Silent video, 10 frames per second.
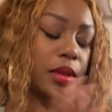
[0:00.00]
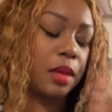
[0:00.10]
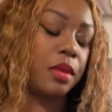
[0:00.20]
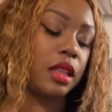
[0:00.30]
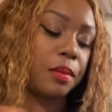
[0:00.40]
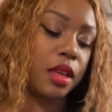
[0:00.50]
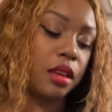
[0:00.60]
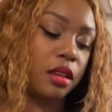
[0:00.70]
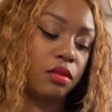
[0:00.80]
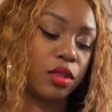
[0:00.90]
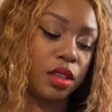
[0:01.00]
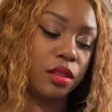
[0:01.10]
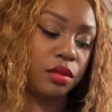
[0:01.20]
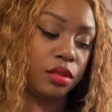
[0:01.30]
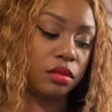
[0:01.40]
Let me
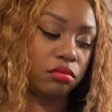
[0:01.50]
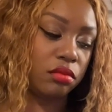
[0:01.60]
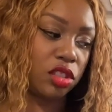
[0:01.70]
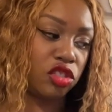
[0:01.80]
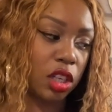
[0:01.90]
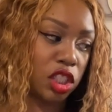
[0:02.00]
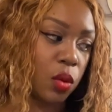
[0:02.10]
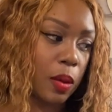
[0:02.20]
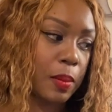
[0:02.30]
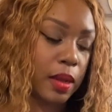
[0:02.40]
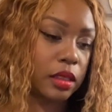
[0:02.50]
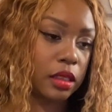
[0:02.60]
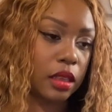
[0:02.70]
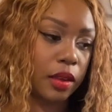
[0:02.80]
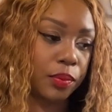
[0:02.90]
restructure what I'm about to
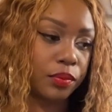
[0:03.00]
say.